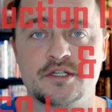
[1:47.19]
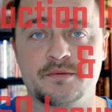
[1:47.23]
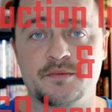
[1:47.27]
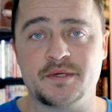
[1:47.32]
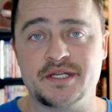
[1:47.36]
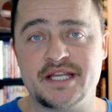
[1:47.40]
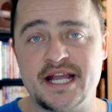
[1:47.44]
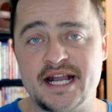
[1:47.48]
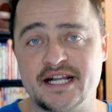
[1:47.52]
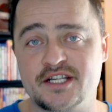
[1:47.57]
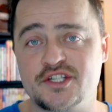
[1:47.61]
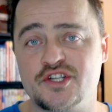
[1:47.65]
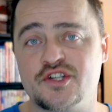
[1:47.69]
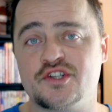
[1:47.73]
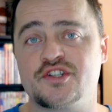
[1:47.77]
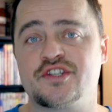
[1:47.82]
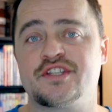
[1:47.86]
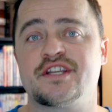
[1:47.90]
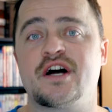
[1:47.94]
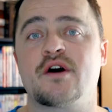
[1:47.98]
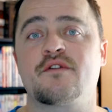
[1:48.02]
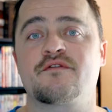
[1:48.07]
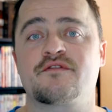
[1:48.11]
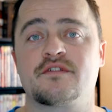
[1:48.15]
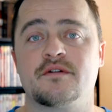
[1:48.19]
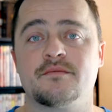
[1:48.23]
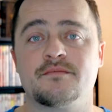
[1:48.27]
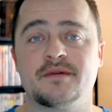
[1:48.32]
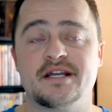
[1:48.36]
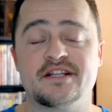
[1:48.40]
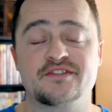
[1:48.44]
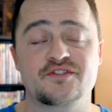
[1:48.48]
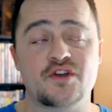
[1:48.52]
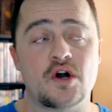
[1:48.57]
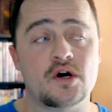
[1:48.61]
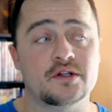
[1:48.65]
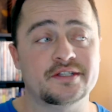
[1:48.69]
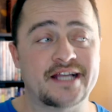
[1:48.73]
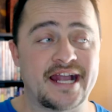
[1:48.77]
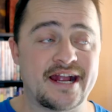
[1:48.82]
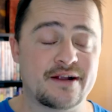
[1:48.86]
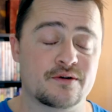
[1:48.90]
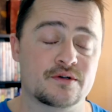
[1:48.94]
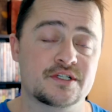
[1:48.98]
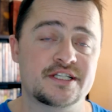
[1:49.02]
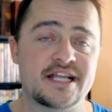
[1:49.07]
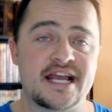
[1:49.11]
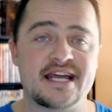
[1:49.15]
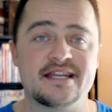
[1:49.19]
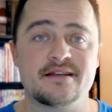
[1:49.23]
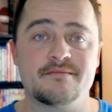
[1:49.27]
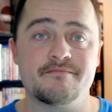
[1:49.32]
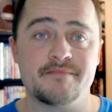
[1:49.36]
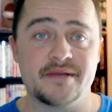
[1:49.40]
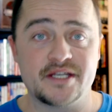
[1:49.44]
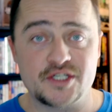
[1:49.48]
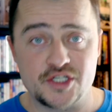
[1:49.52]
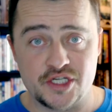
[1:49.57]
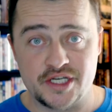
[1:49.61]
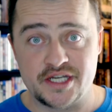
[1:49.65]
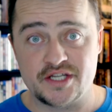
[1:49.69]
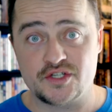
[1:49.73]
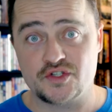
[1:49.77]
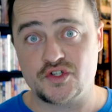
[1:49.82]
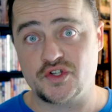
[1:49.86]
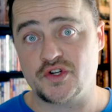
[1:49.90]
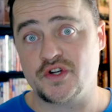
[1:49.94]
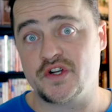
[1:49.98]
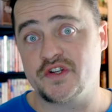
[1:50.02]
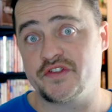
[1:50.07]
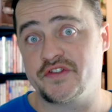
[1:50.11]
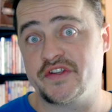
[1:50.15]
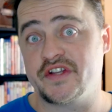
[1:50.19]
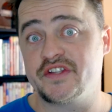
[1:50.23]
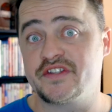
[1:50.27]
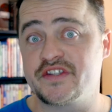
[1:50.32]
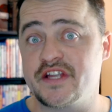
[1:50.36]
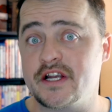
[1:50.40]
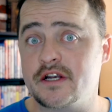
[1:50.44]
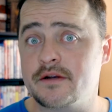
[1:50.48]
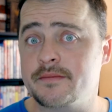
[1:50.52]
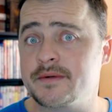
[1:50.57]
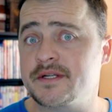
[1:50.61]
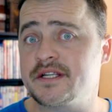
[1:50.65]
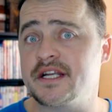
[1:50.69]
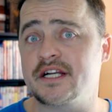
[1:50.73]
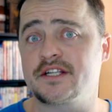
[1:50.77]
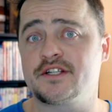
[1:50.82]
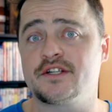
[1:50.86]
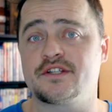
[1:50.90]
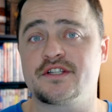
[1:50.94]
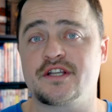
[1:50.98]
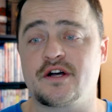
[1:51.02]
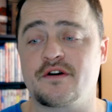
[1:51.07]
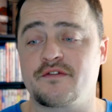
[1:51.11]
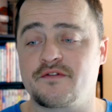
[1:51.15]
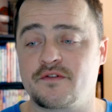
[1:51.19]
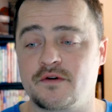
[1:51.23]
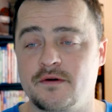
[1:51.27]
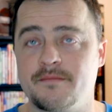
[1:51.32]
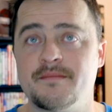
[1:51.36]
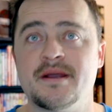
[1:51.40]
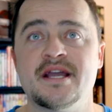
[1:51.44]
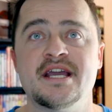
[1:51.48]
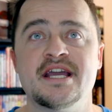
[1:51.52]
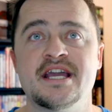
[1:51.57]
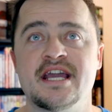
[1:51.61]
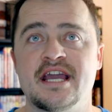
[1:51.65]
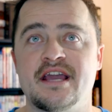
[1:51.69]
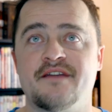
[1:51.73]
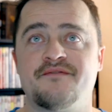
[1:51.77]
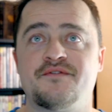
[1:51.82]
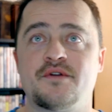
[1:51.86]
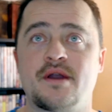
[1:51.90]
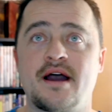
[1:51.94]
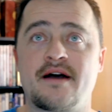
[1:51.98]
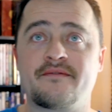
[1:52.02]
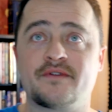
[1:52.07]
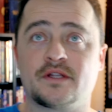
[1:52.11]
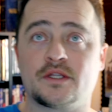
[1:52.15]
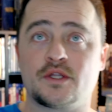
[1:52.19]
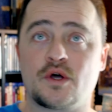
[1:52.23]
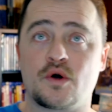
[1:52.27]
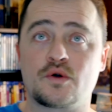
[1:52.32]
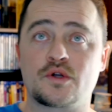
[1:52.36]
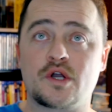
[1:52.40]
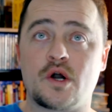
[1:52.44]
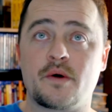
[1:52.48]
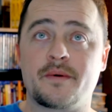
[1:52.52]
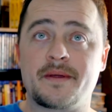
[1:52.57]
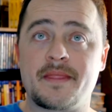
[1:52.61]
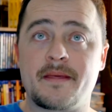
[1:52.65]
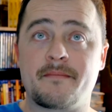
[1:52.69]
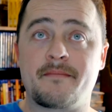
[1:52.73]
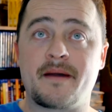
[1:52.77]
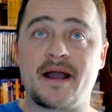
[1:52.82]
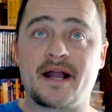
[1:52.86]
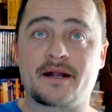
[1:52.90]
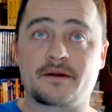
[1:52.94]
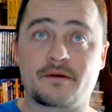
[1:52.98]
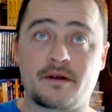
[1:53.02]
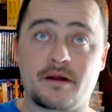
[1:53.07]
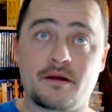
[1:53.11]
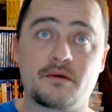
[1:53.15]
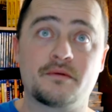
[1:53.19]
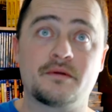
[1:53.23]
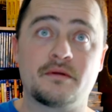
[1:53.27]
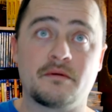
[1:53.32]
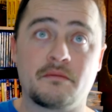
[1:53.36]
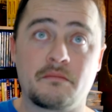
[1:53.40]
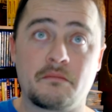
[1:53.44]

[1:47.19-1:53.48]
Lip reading: protects yourself from, it's called errors and admission insurance. It's there to protect yourself from if you have a logo in the background